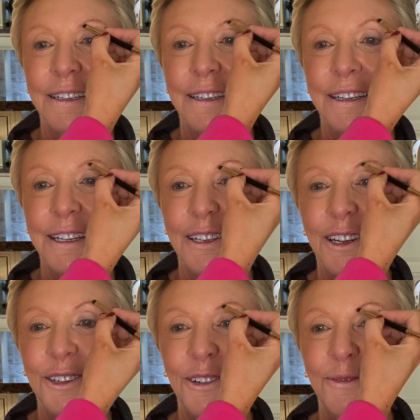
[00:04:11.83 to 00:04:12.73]
like a
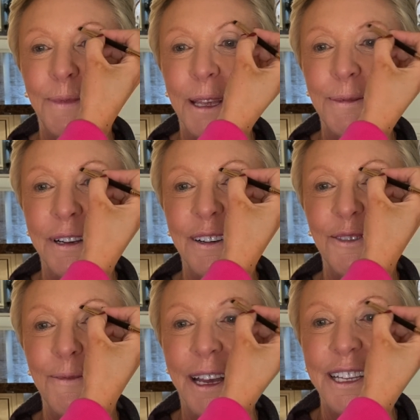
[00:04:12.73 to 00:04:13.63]
lot of people of
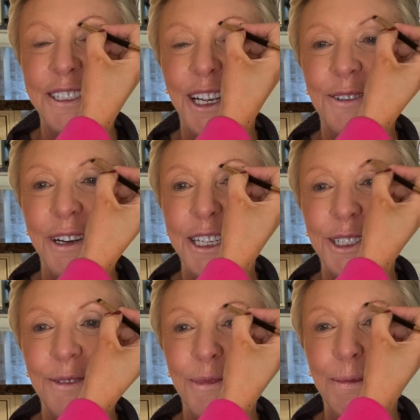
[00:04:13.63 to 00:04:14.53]
my
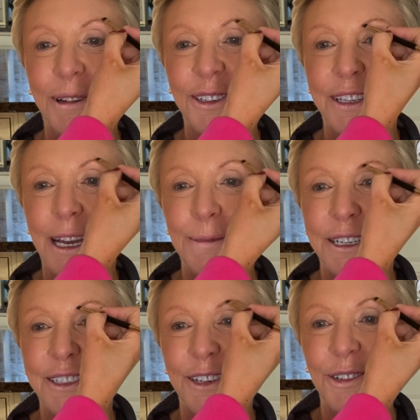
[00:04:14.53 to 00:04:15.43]
generation, we pluck the
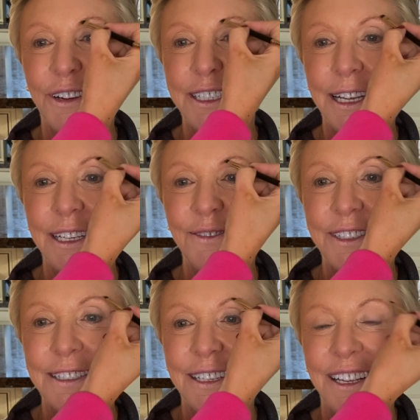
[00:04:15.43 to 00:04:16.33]
eyebrows out of
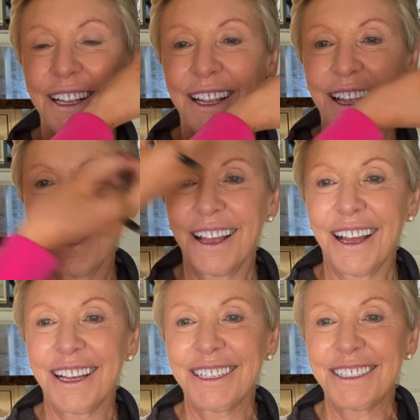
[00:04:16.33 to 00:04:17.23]
ourselves,
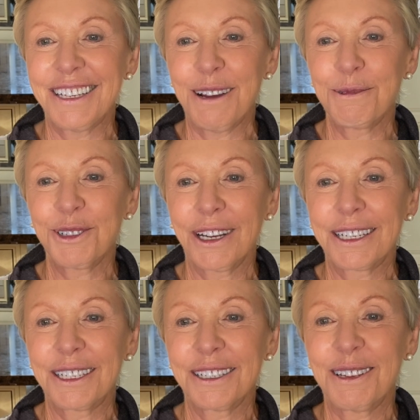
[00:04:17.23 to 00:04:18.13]
and now we're trying
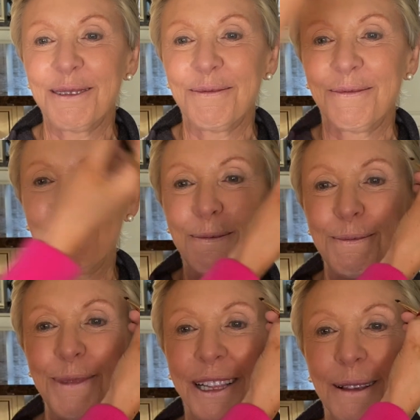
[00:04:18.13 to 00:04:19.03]
to
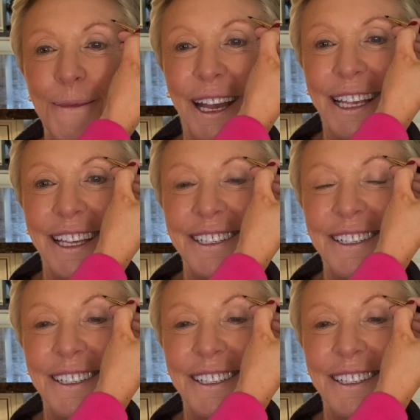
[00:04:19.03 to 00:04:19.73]
build them back in.